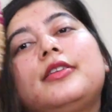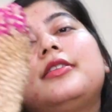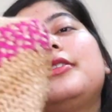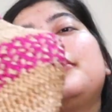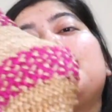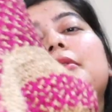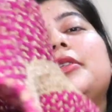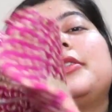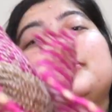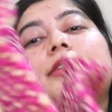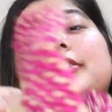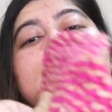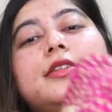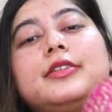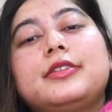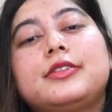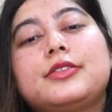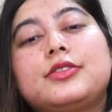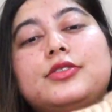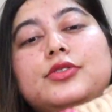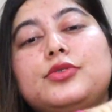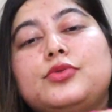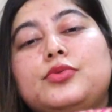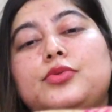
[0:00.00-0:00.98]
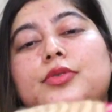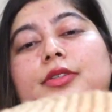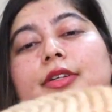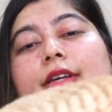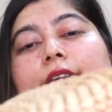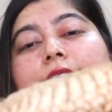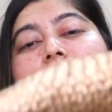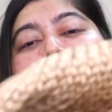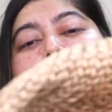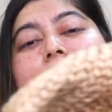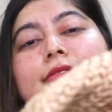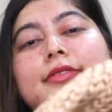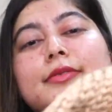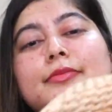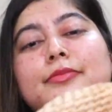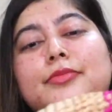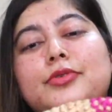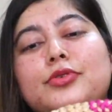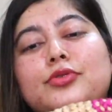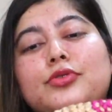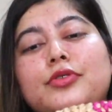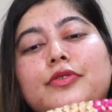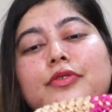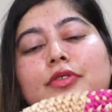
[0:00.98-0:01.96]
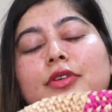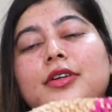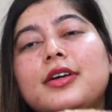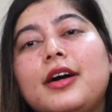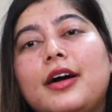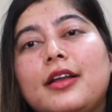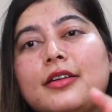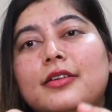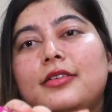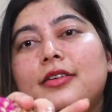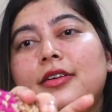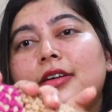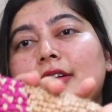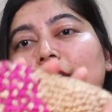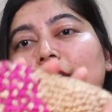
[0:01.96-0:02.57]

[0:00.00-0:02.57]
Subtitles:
The material is jute and it's a beautiful color.